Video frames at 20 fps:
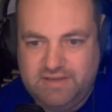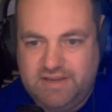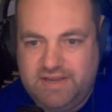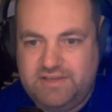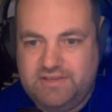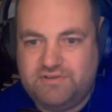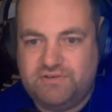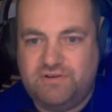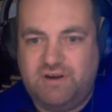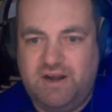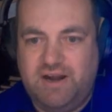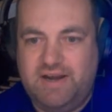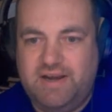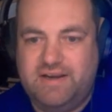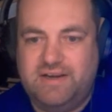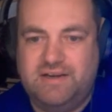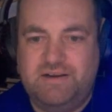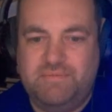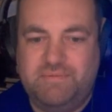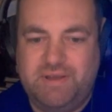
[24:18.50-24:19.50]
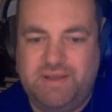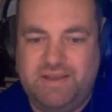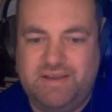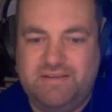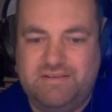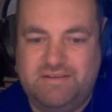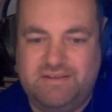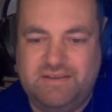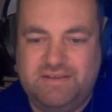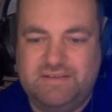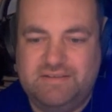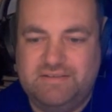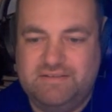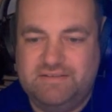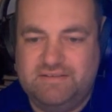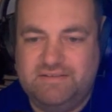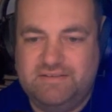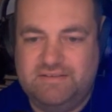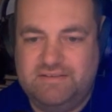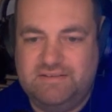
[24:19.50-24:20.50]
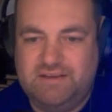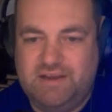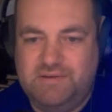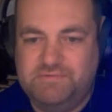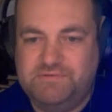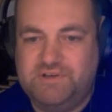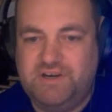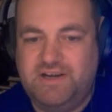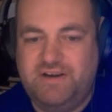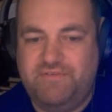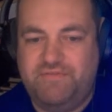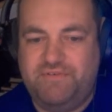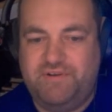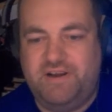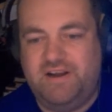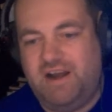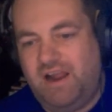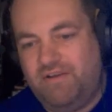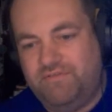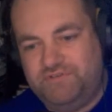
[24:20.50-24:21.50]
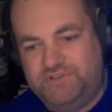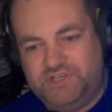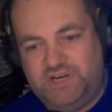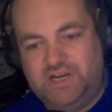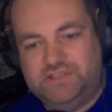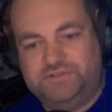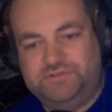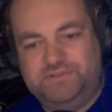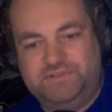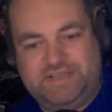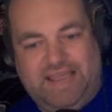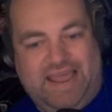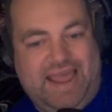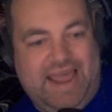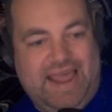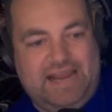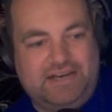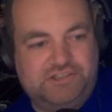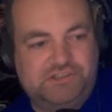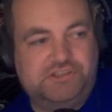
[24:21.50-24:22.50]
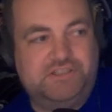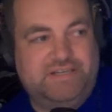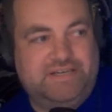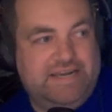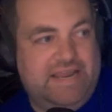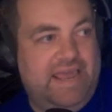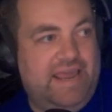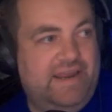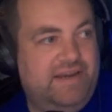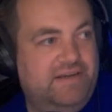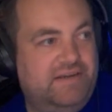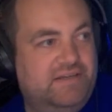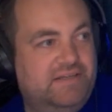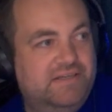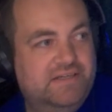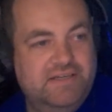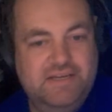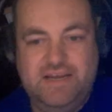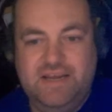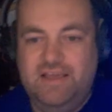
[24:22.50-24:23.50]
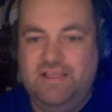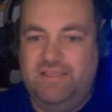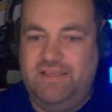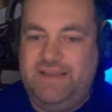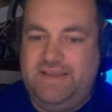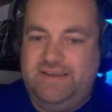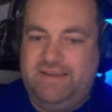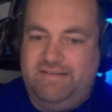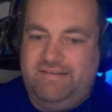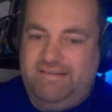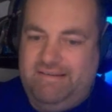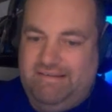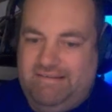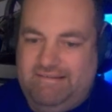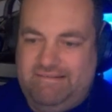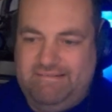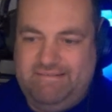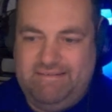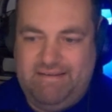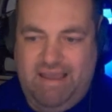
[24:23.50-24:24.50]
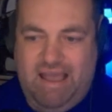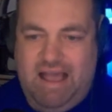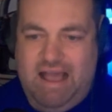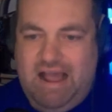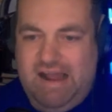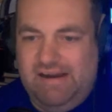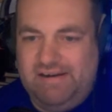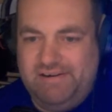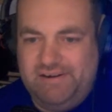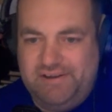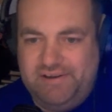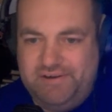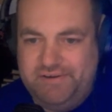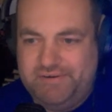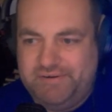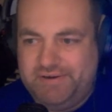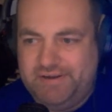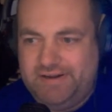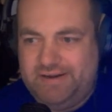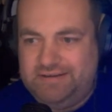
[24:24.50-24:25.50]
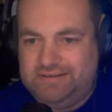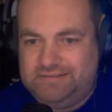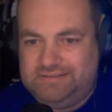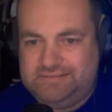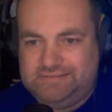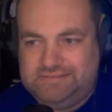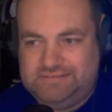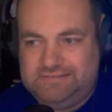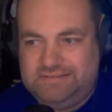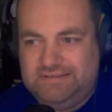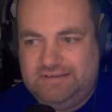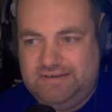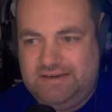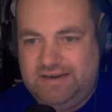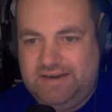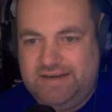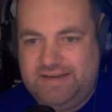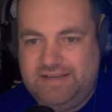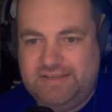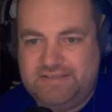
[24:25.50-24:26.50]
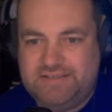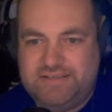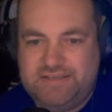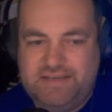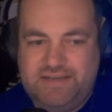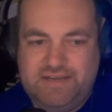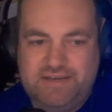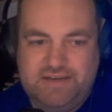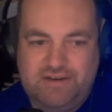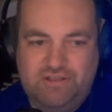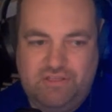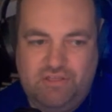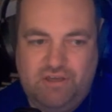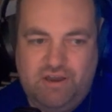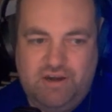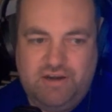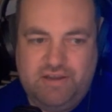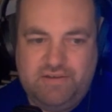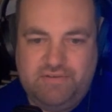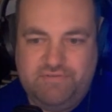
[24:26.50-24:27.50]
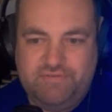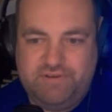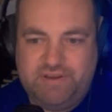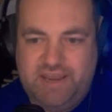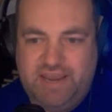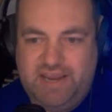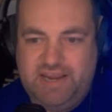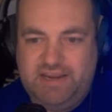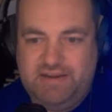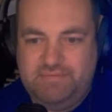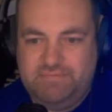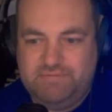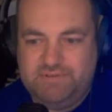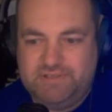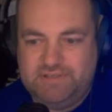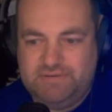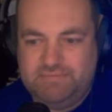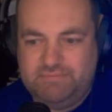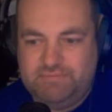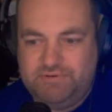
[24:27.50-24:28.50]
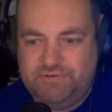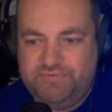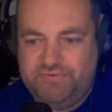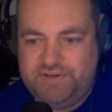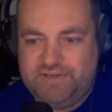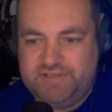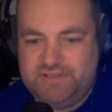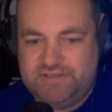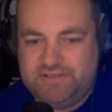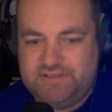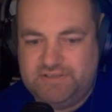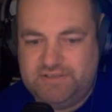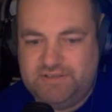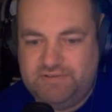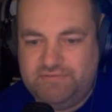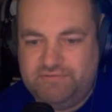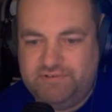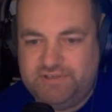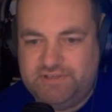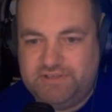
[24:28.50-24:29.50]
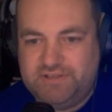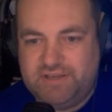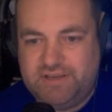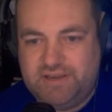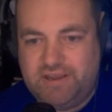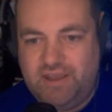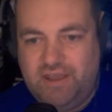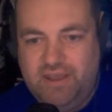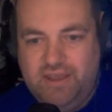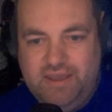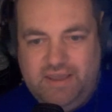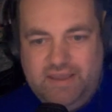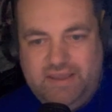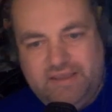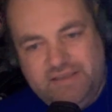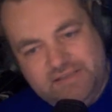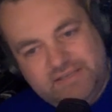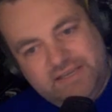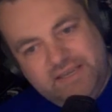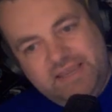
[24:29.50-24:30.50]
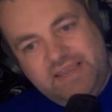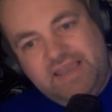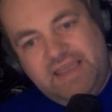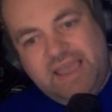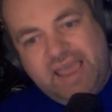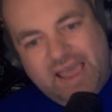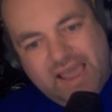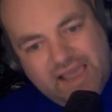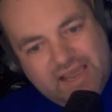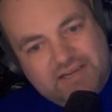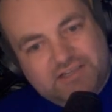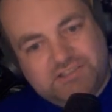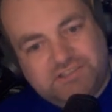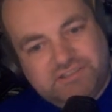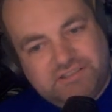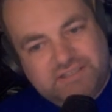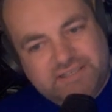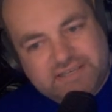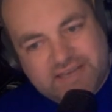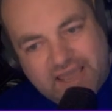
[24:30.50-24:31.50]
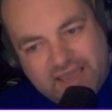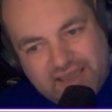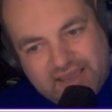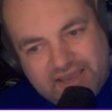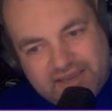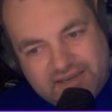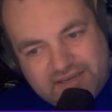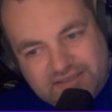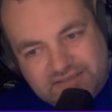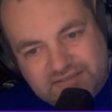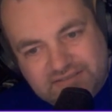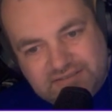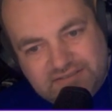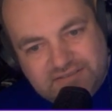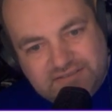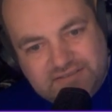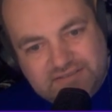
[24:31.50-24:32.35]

He's crying, and I'm like, I'm trying to figure out if Josh was actually dead. Like, I don't know. I guess in a lot of games and movies and stuff, it's like, is he actually dead?